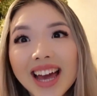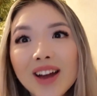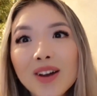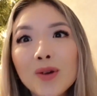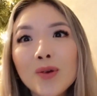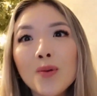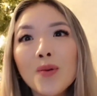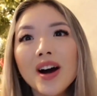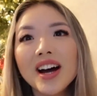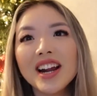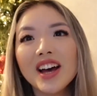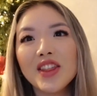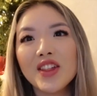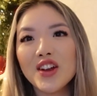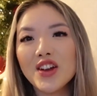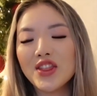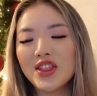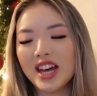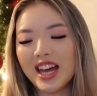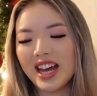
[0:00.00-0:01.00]
and one
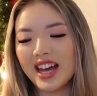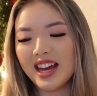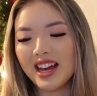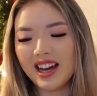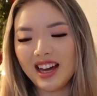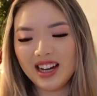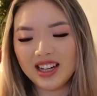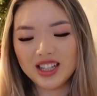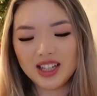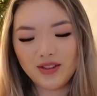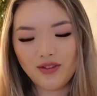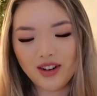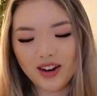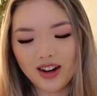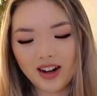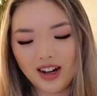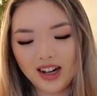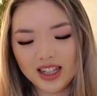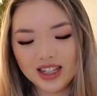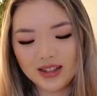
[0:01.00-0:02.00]
other thing I actually
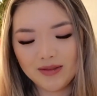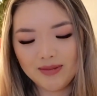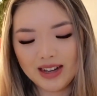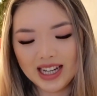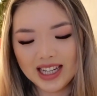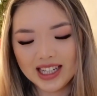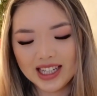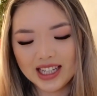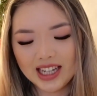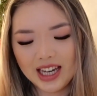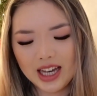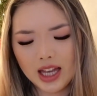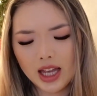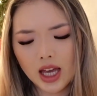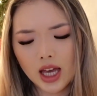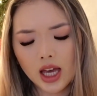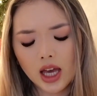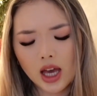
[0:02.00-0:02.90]
forgot to mention